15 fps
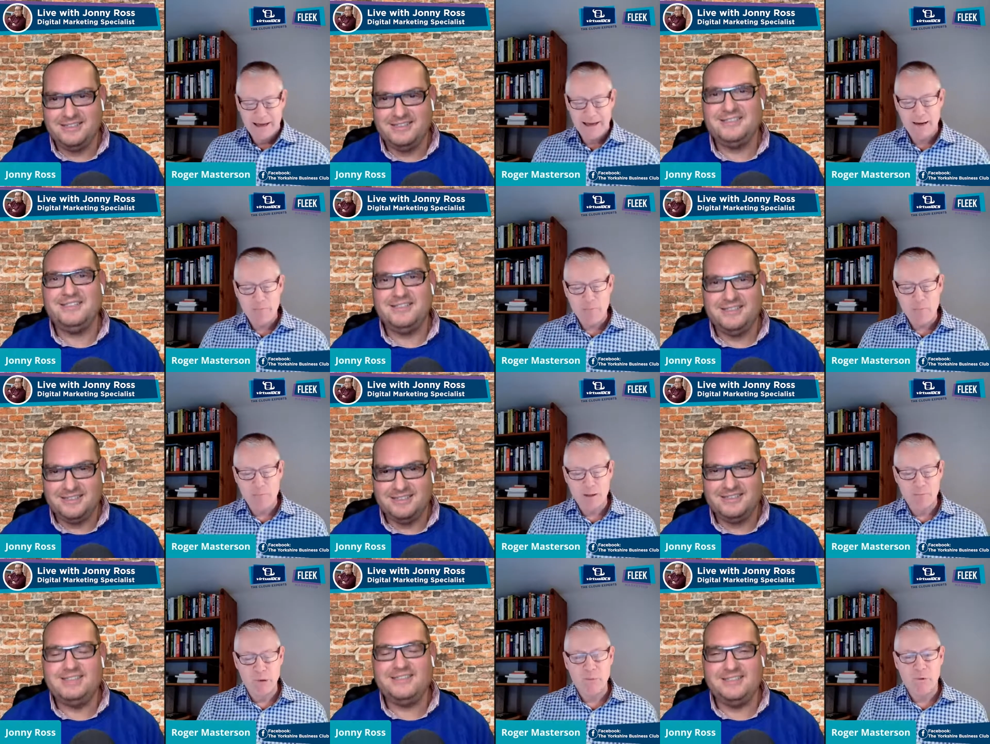
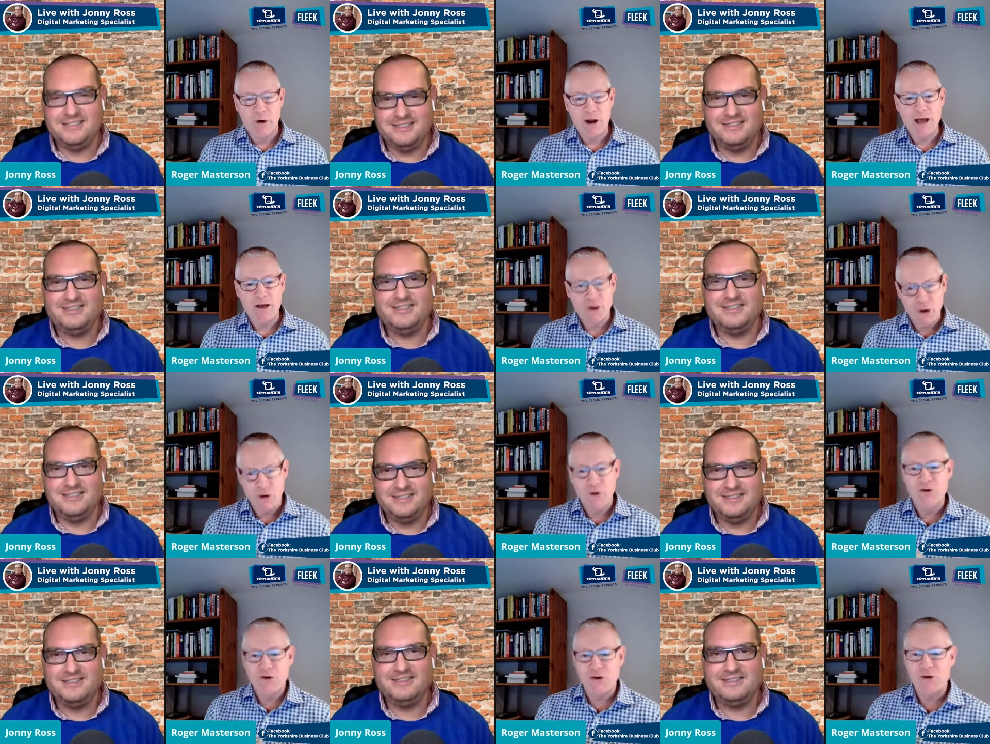Speaker 1: Um, but what I
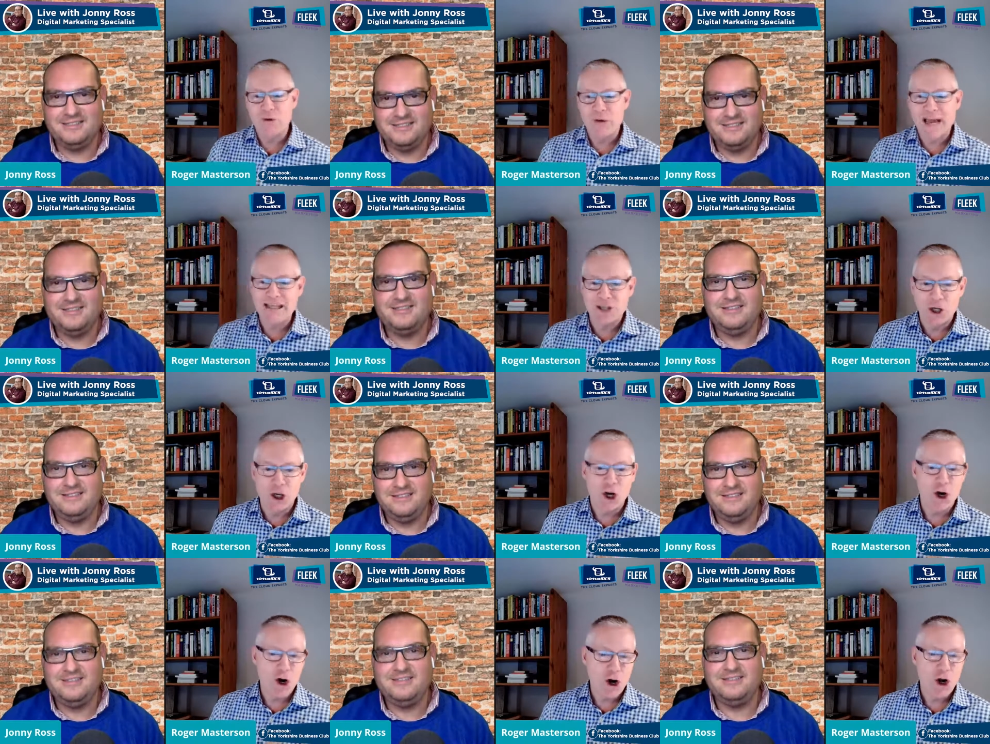could do
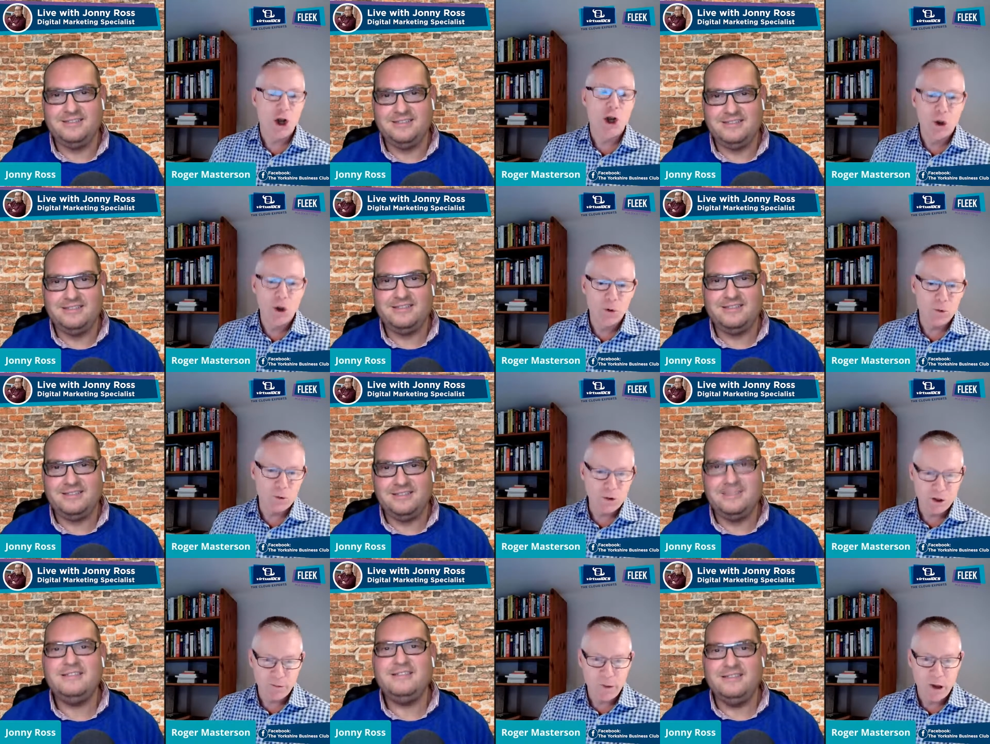is learn
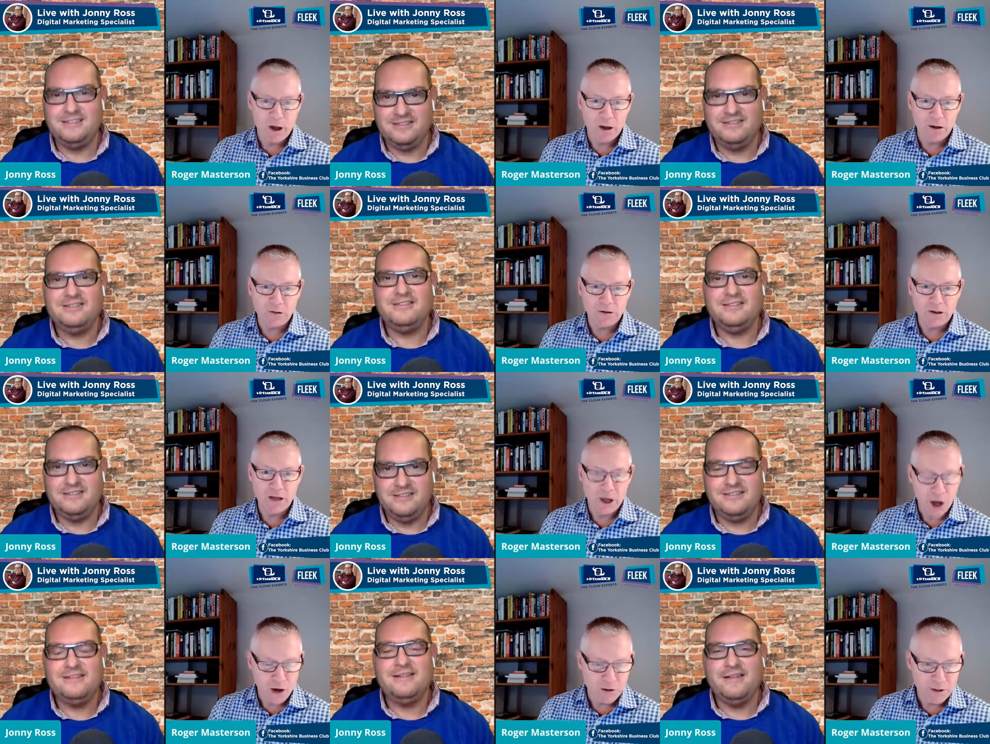loads about
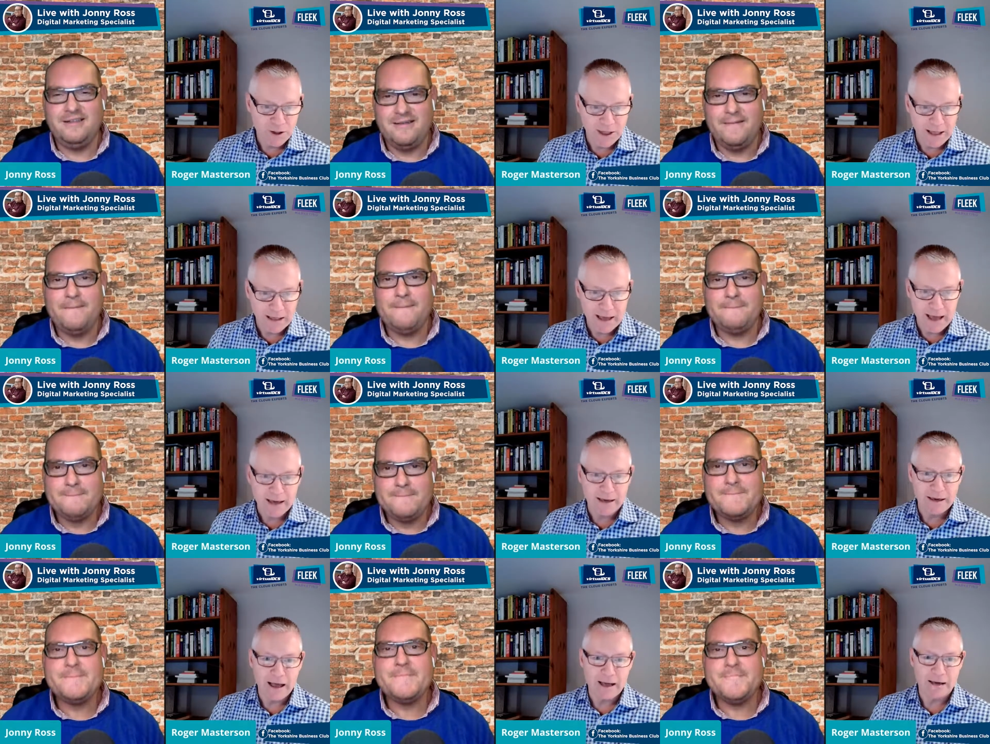accountancy
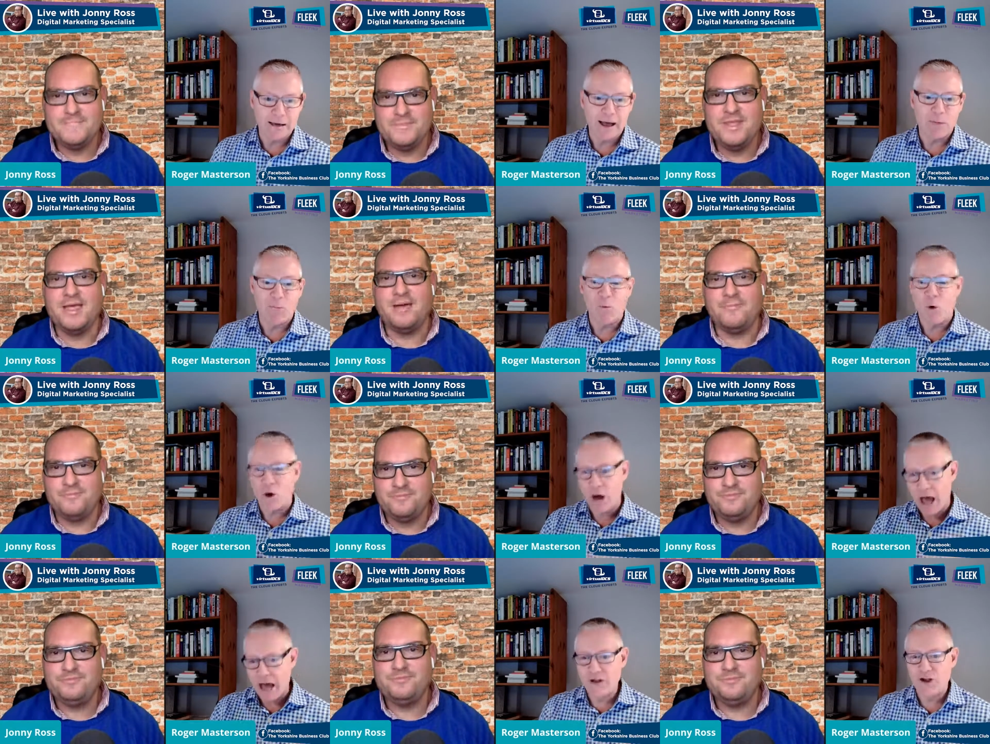and, and, and yeah.
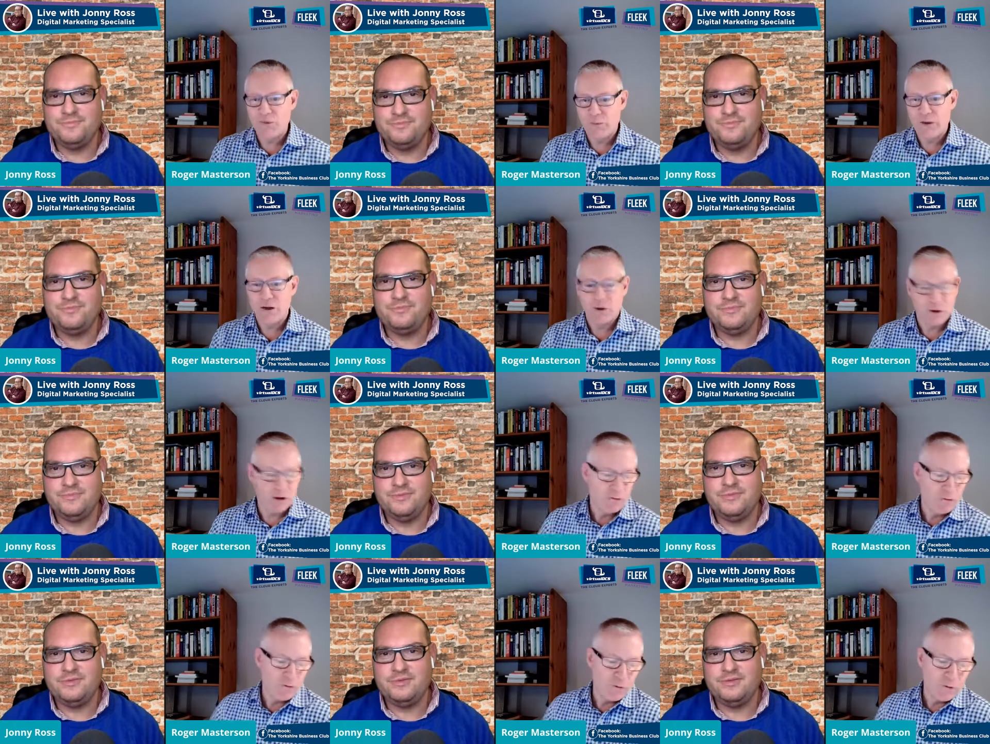what I should be
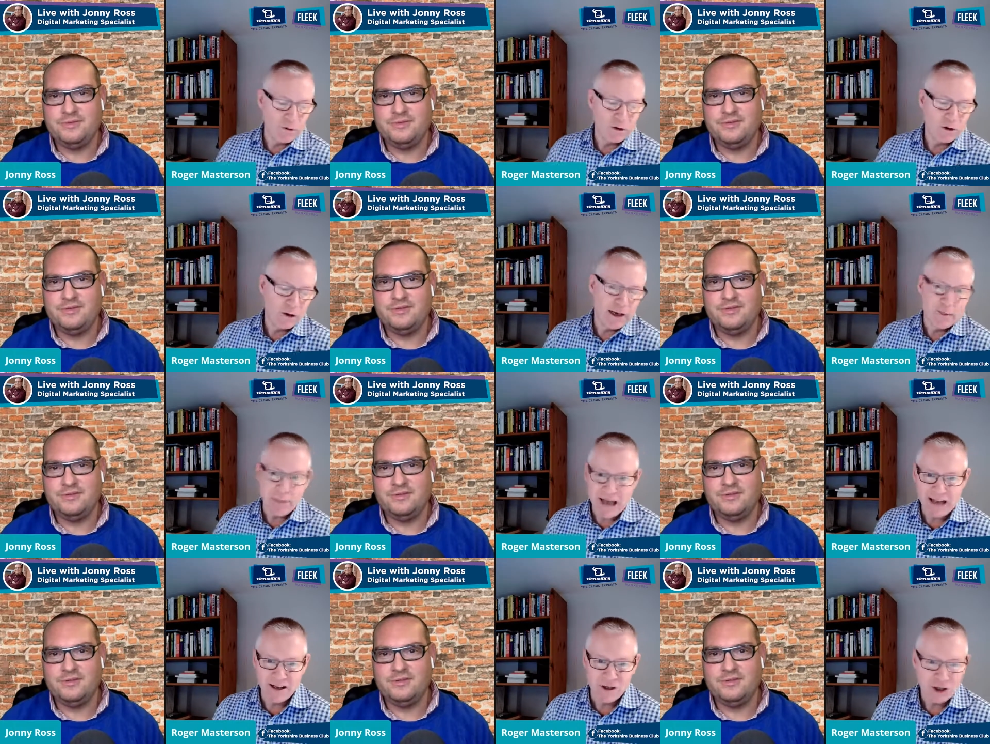looking for
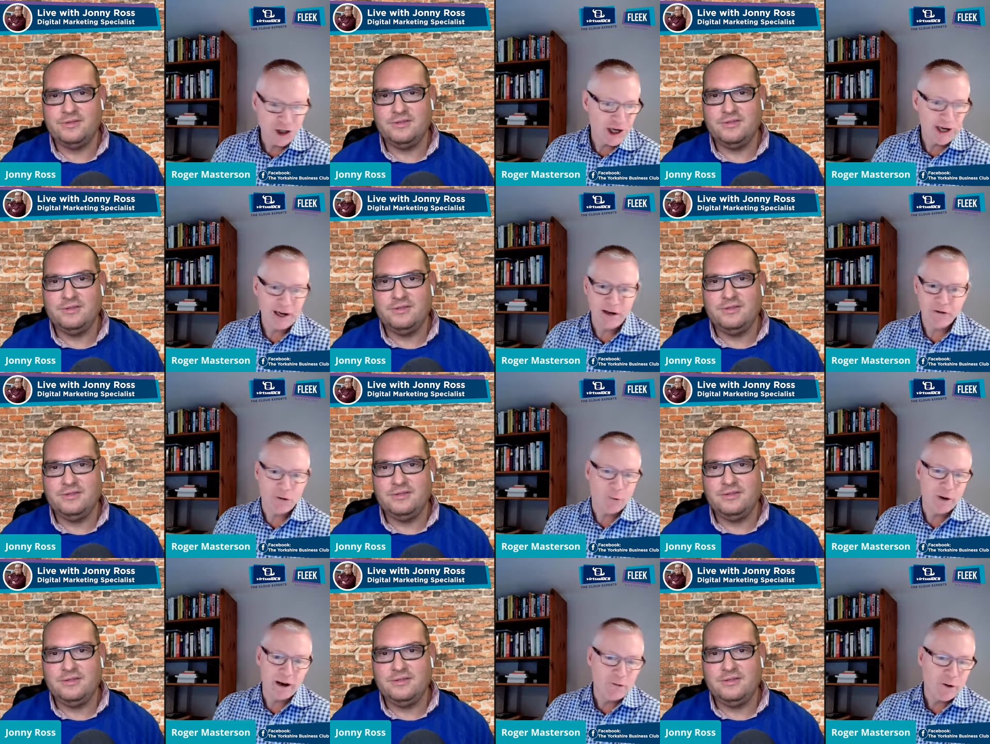in a balance
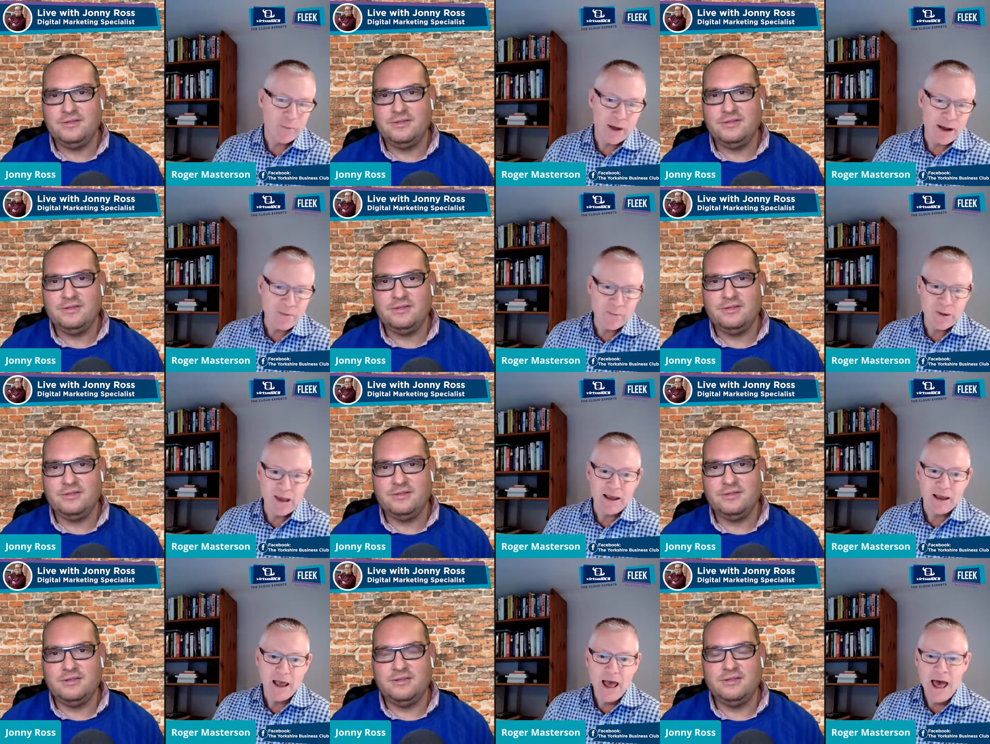sheet or whatever it might
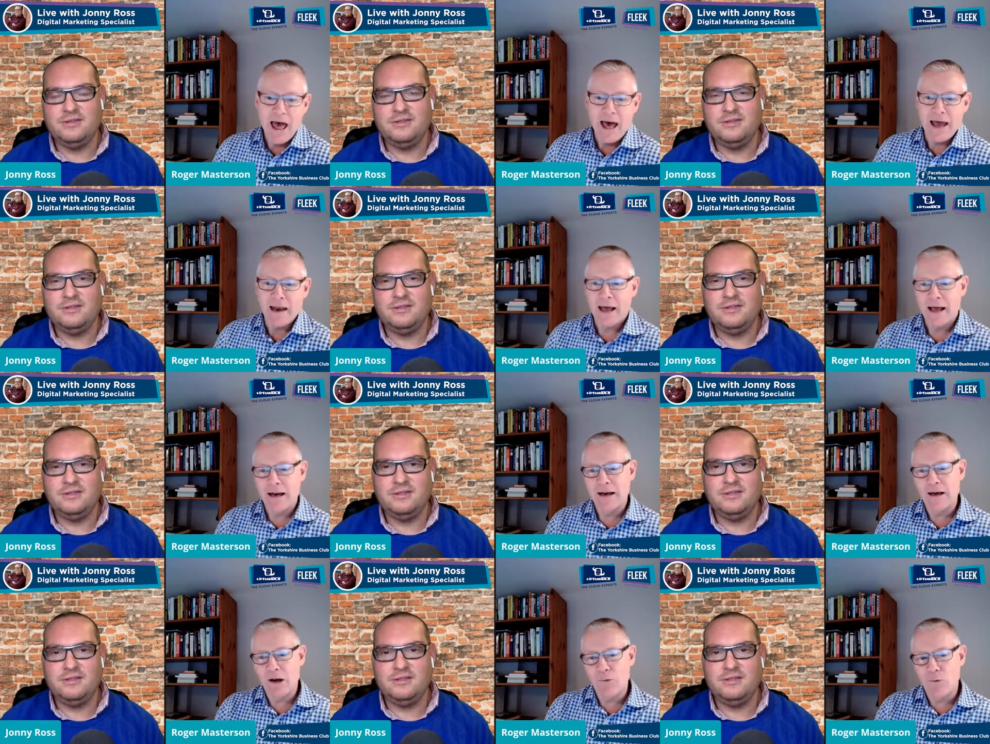be, and,
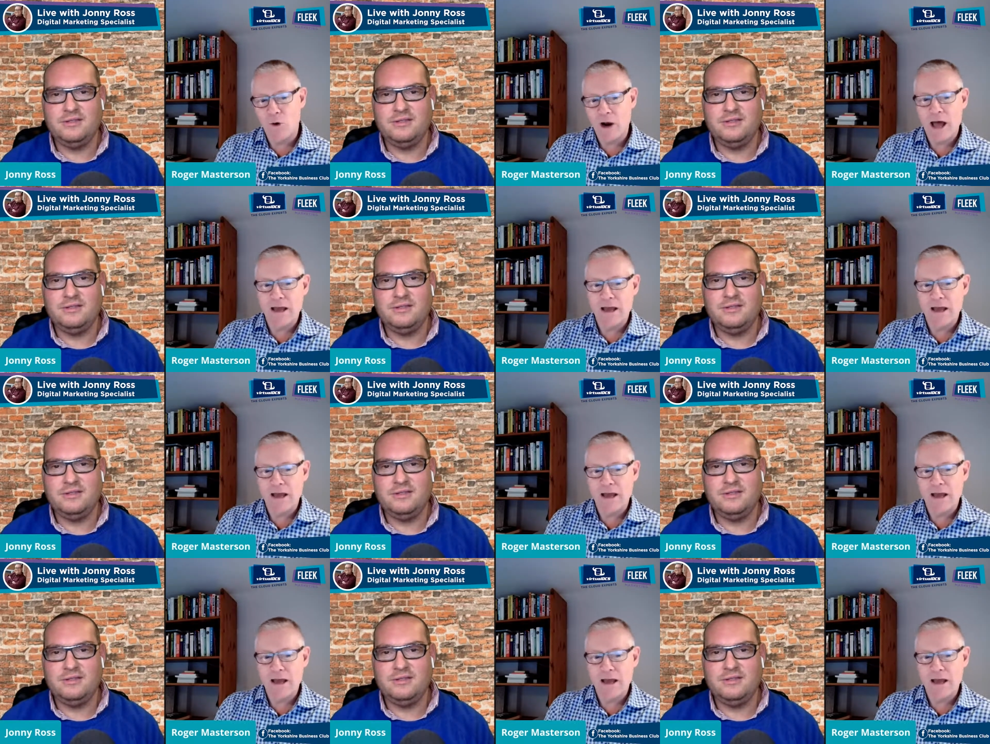and, what